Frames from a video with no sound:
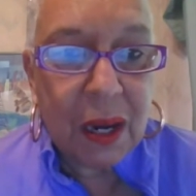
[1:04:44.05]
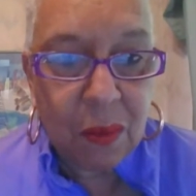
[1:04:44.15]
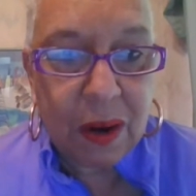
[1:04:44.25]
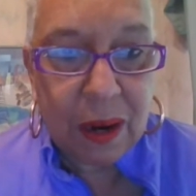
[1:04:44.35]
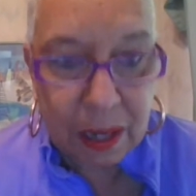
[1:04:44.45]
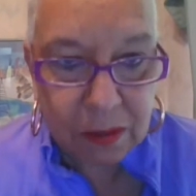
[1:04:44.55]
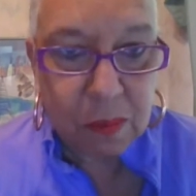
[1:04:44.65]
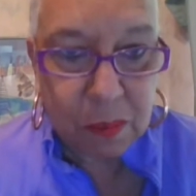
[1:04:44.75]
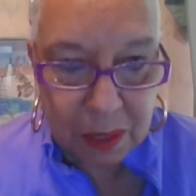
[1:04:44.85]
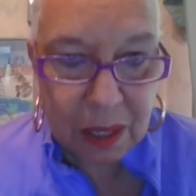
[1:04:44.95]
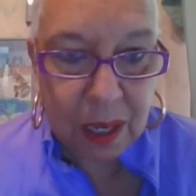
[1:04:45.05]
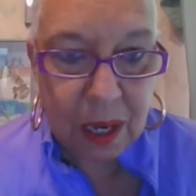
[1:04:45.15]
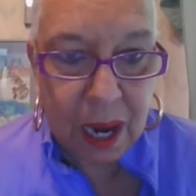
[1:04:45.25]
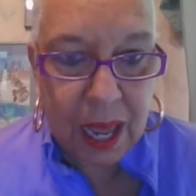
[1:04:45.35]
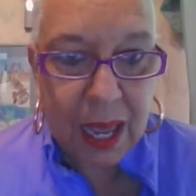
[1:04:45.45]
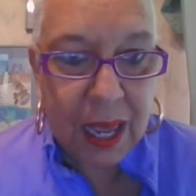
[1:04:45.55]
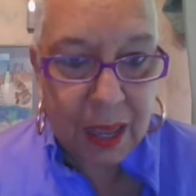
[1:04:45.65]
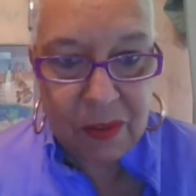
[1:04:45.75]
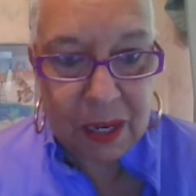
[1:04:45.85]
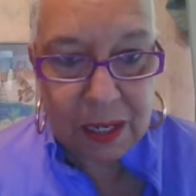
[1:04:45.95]
anywhere else but in
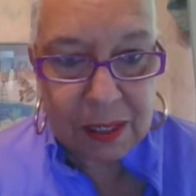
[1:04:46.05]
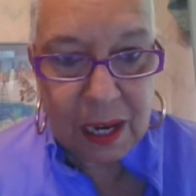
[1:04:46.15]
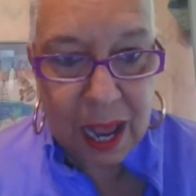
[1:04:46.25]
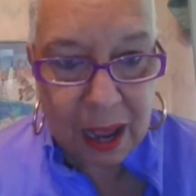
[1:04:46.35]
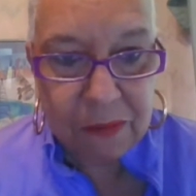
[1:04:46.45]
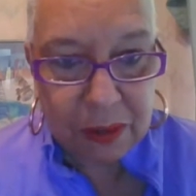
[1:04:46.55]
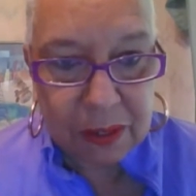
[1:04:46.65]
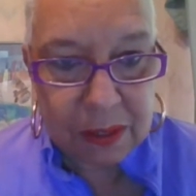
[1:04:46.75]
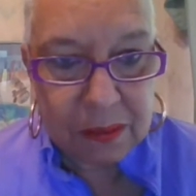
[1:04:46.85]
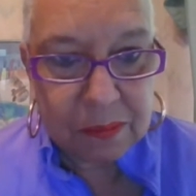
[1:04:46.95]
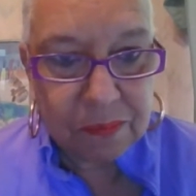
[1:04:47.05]
a village in Africa